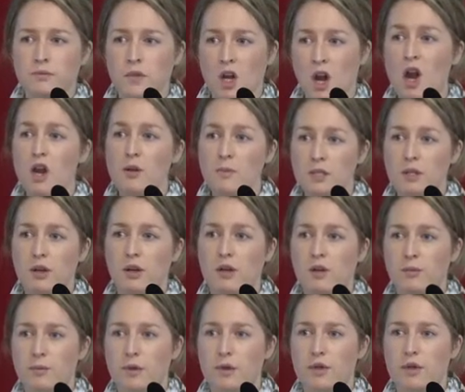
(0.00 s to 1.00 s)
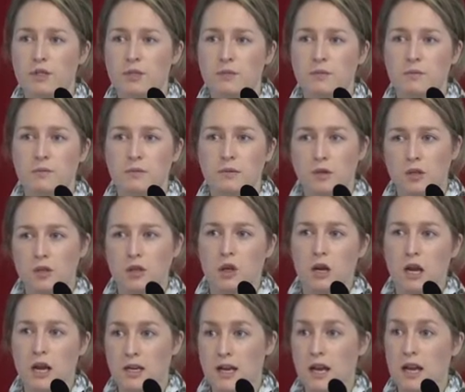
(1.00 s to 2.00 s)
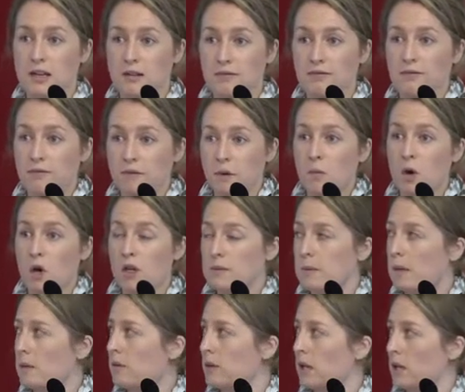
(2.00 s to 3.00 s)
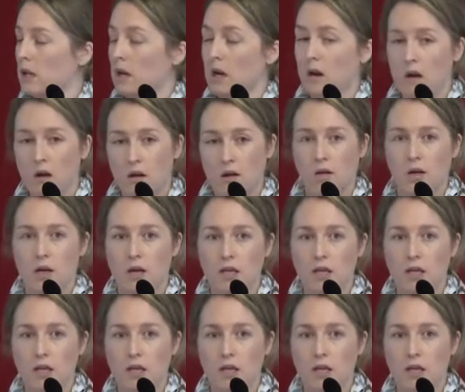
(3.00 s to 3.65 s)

I hope so, because, you know, it for most people, they're like, oh,